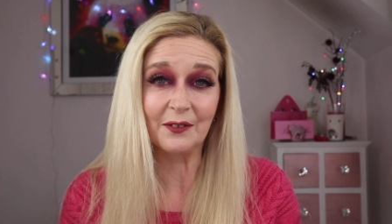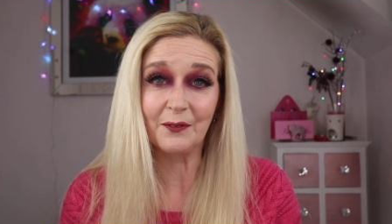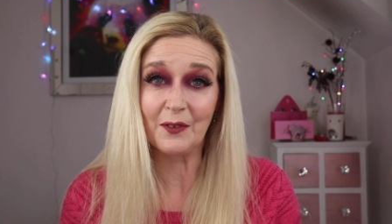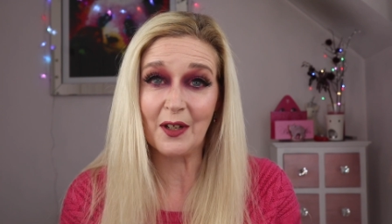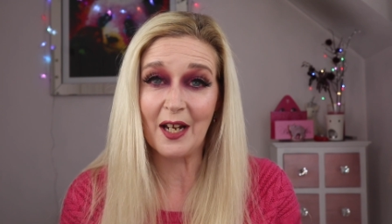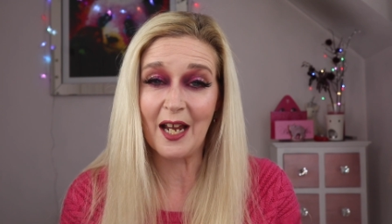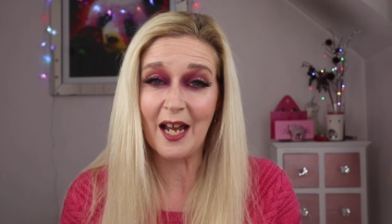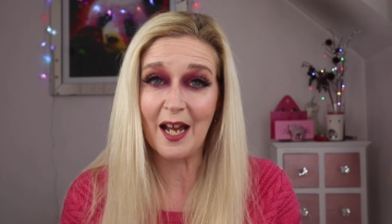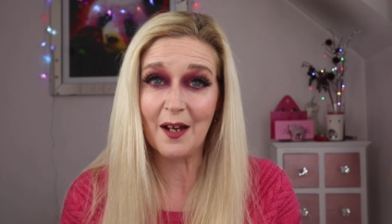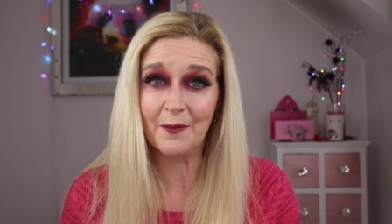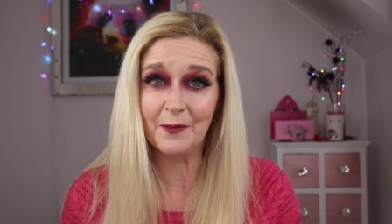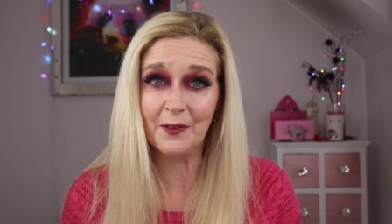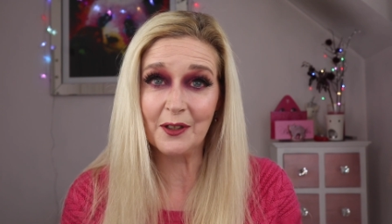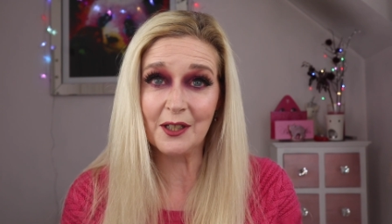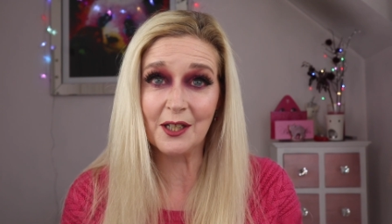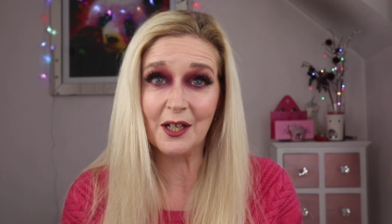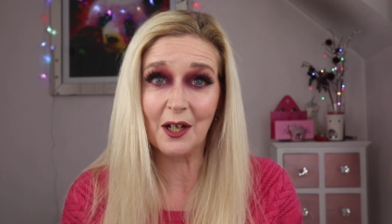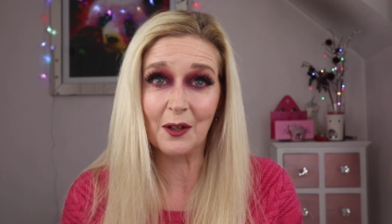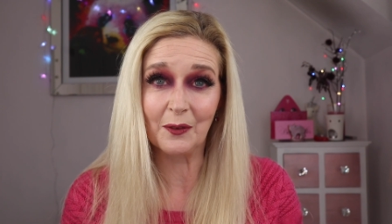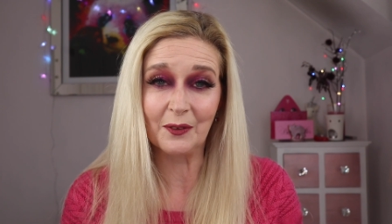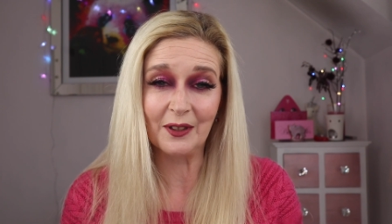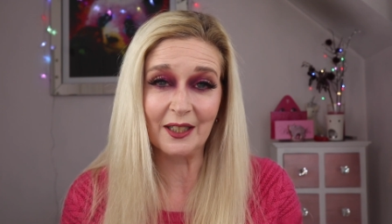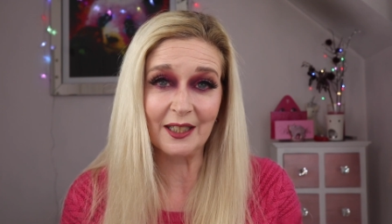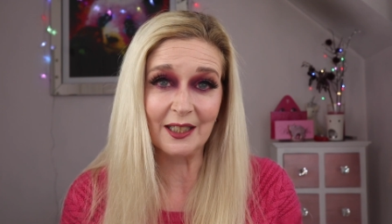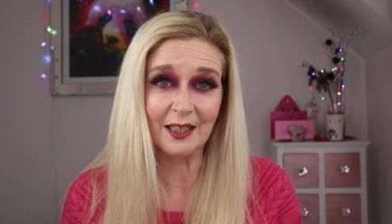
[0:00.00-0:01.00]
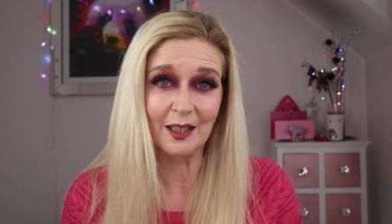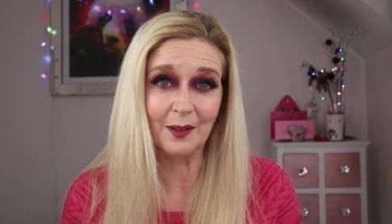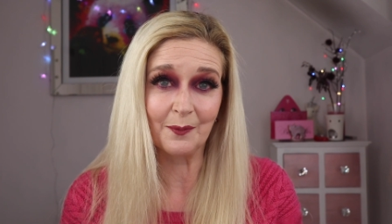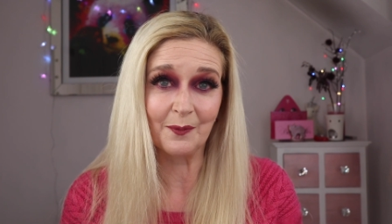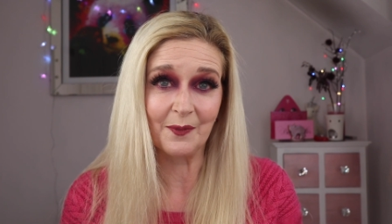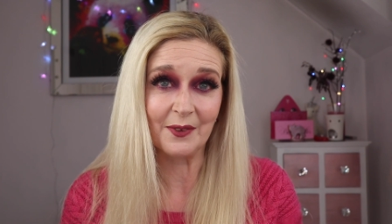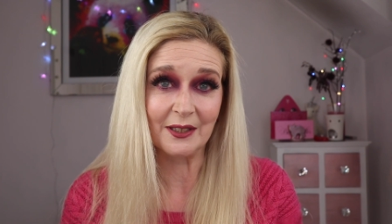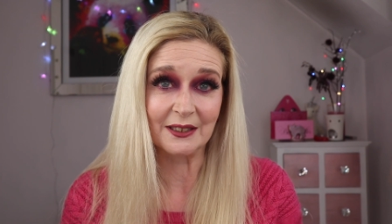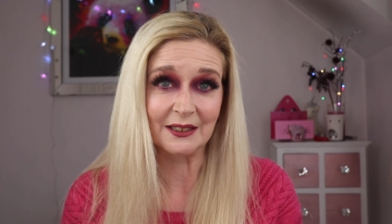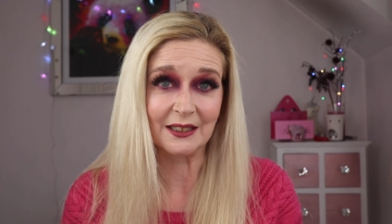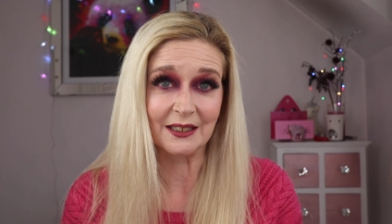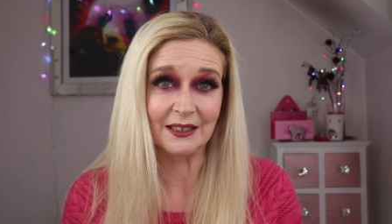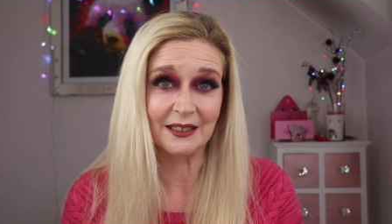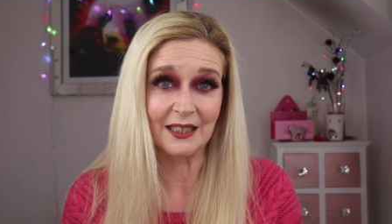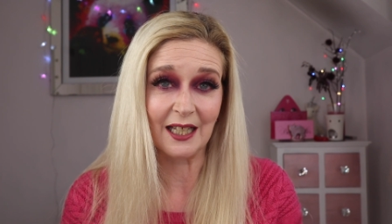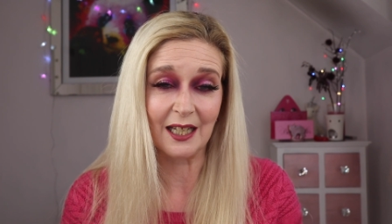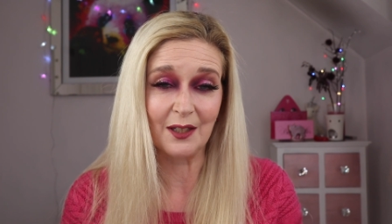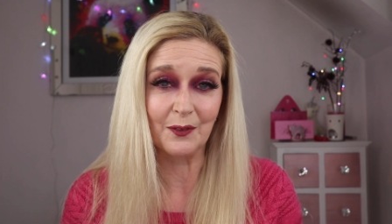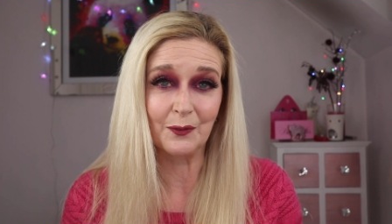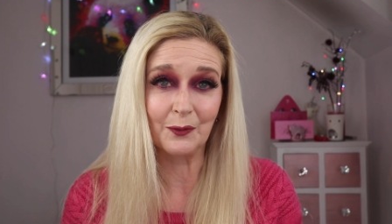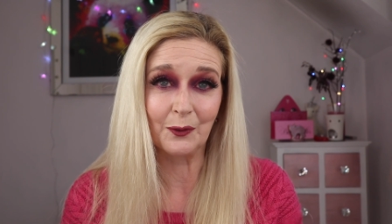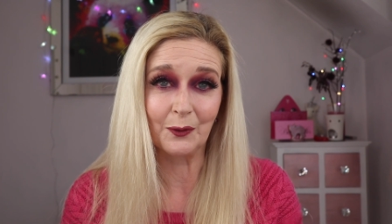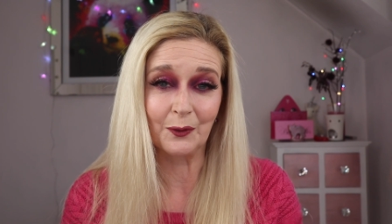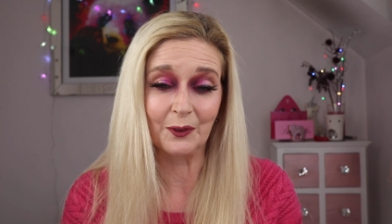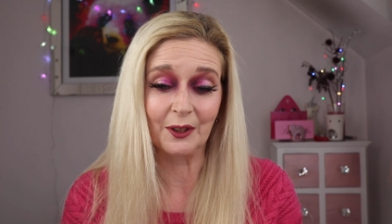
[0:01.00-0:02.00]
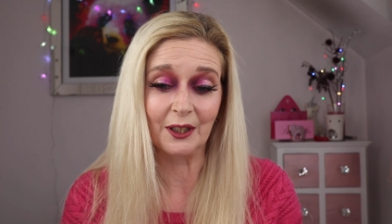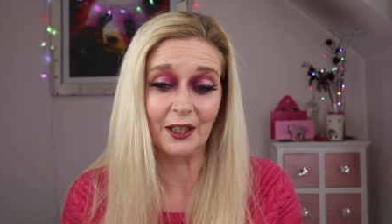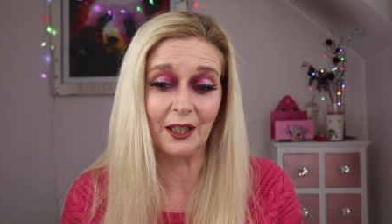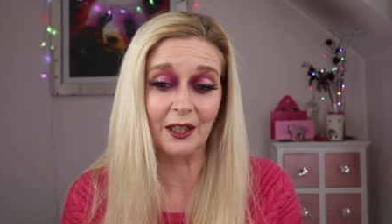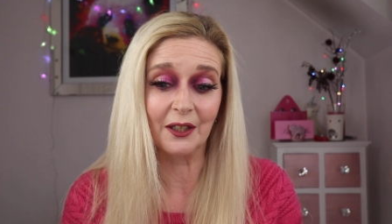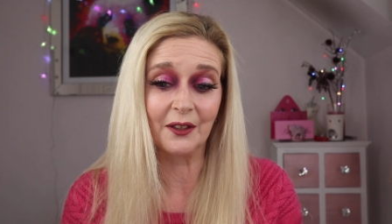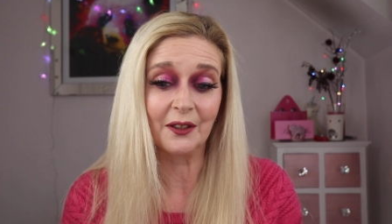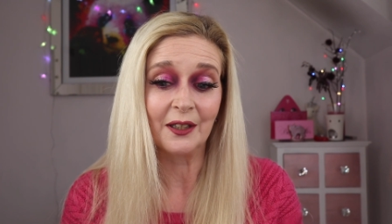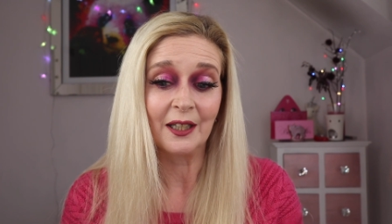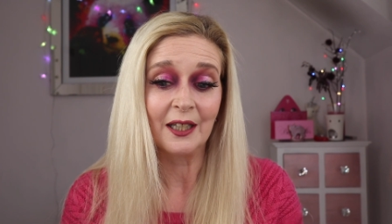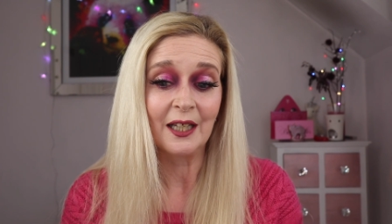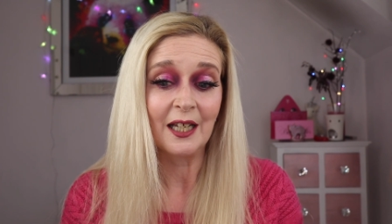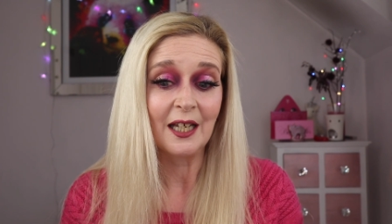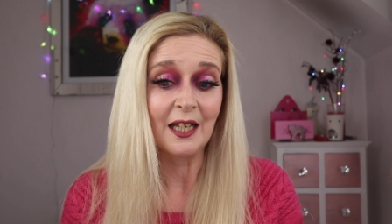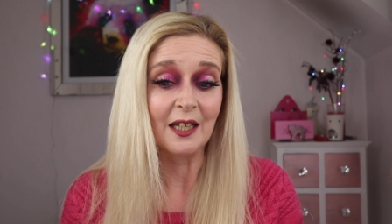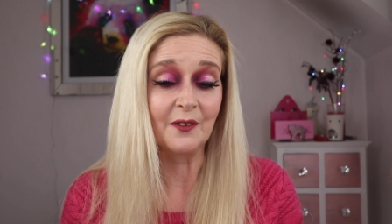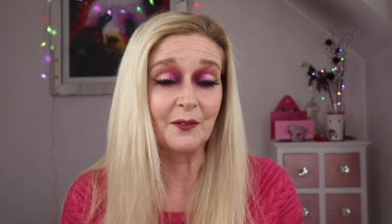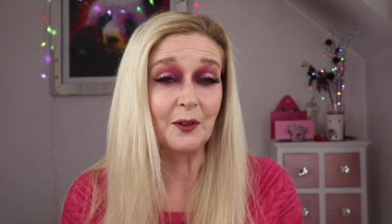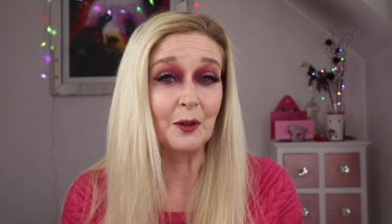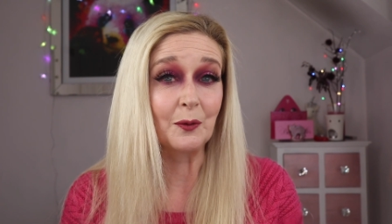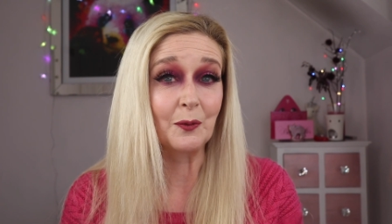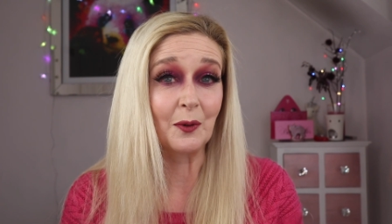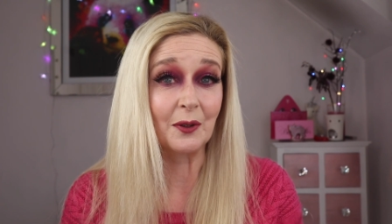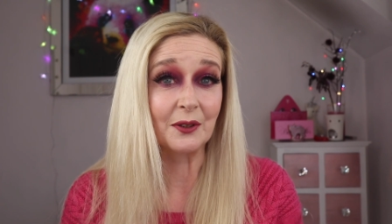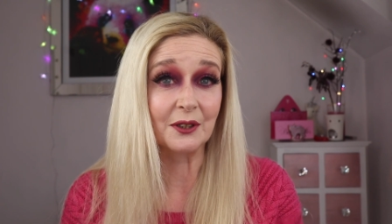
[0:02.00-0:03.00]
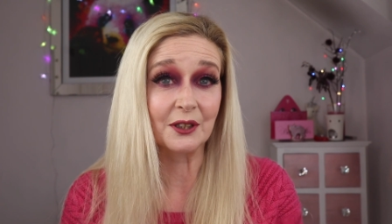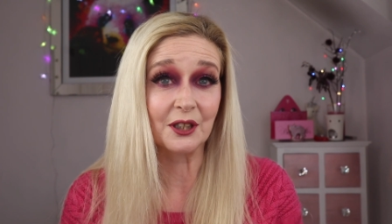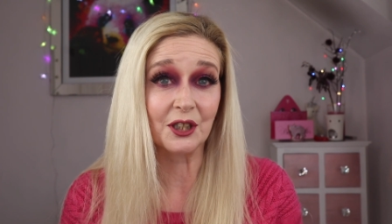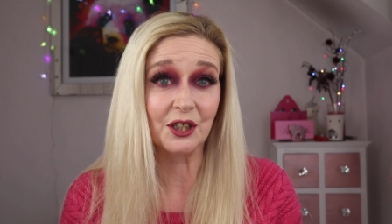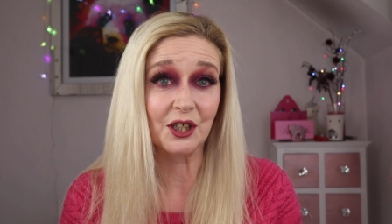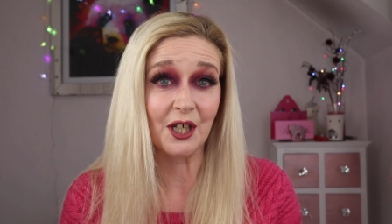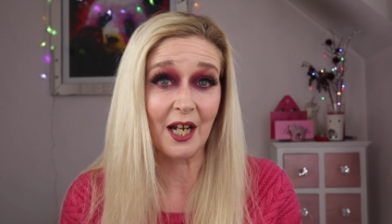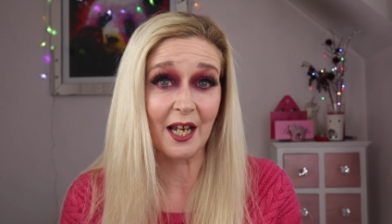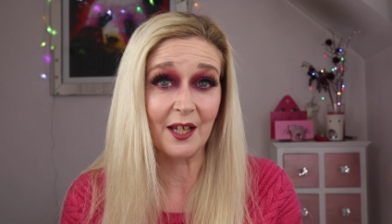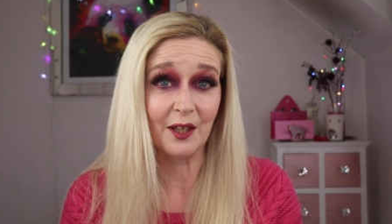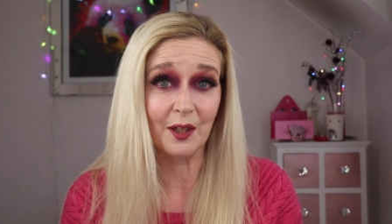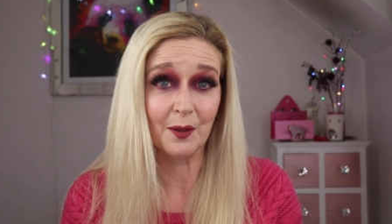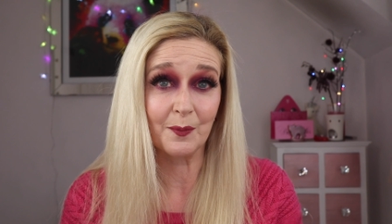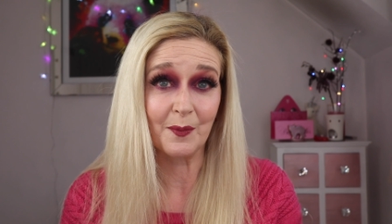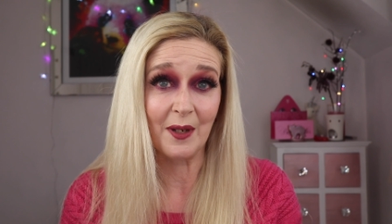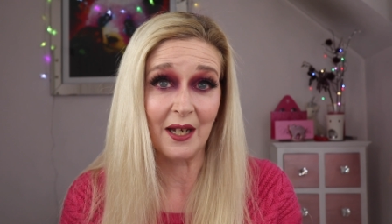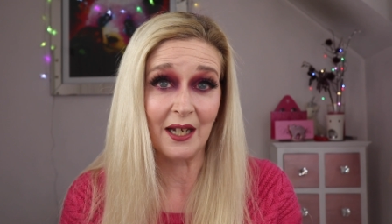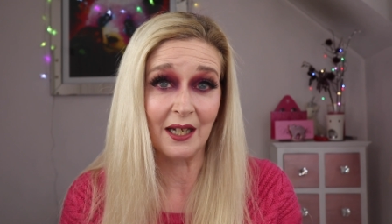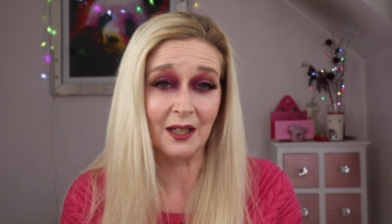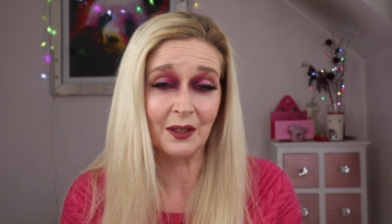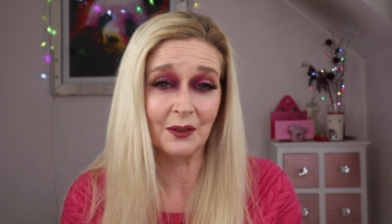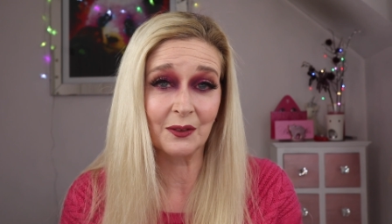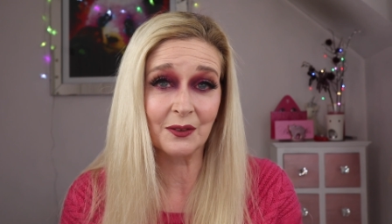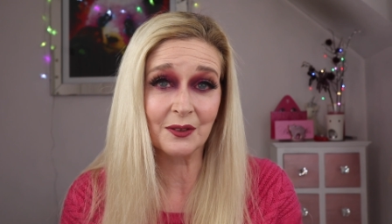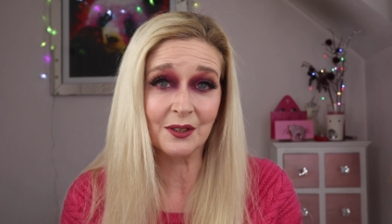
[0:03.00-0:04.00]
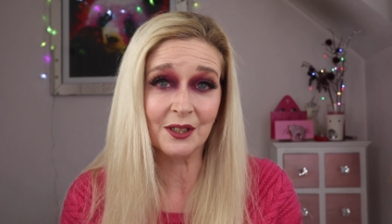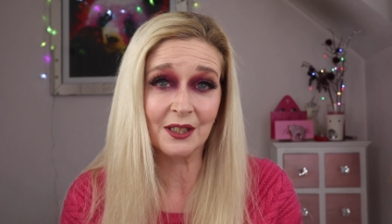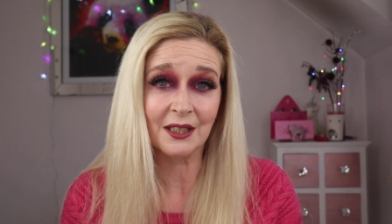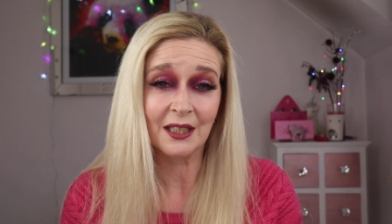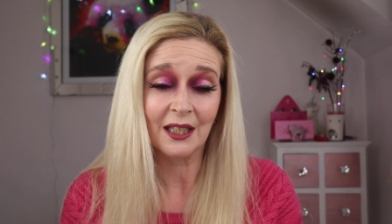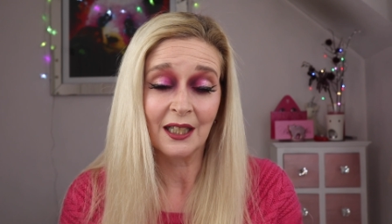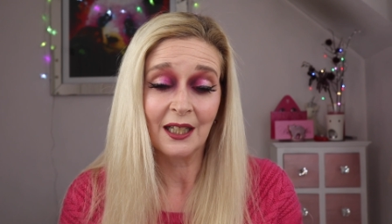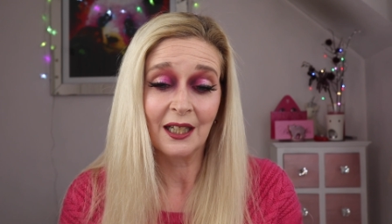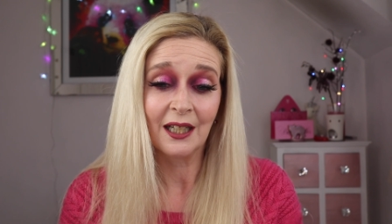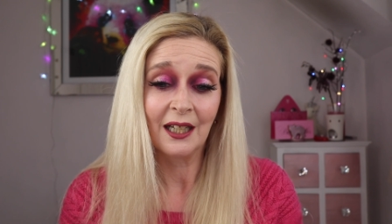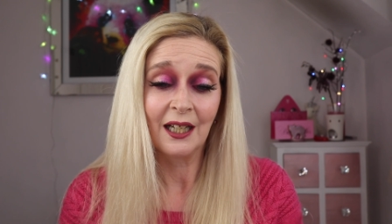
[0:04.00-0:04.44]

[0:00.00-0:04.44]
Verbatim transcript: If you haven't, I'll link them as I say for you if you want to check them out.